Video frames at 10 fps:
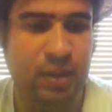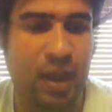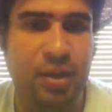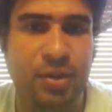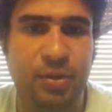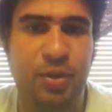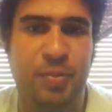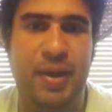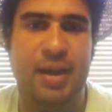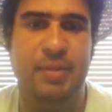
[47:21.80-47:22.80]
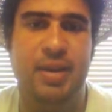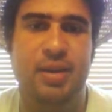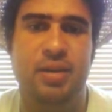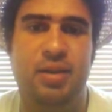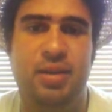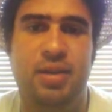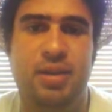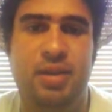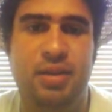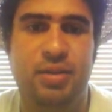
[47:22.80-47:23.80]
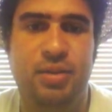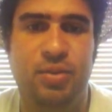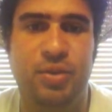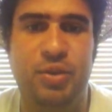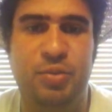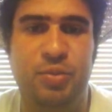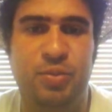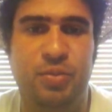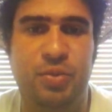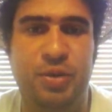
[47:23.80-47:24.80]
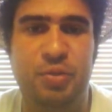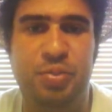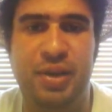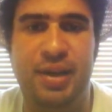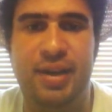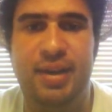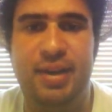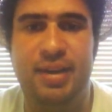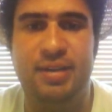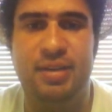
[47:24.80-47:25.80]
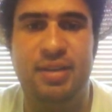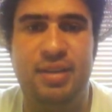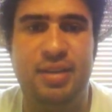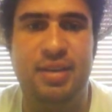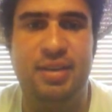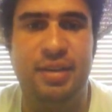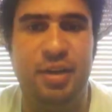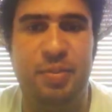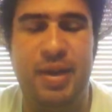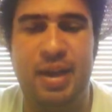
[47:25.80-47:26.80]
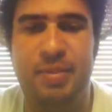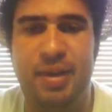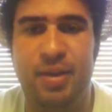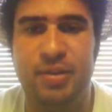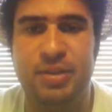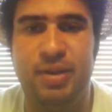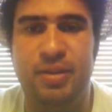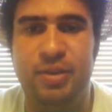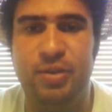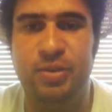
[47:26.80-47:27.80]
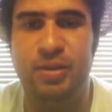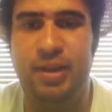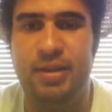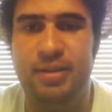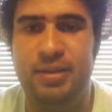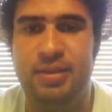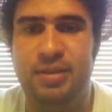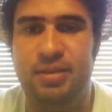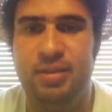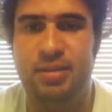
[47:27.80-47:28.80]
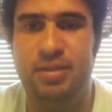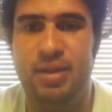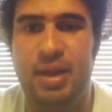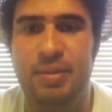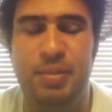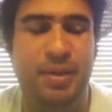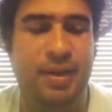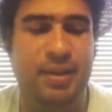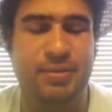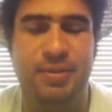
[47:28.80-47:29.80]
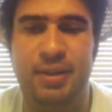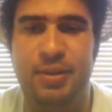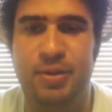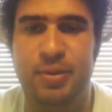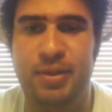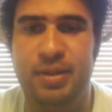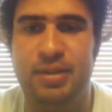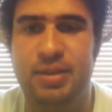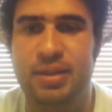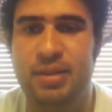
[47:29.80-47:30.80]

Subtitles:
On Google Pac-Man, where you play it and the little Pac-Man goes around the Google letters. I've been playing this for like 3 weeks.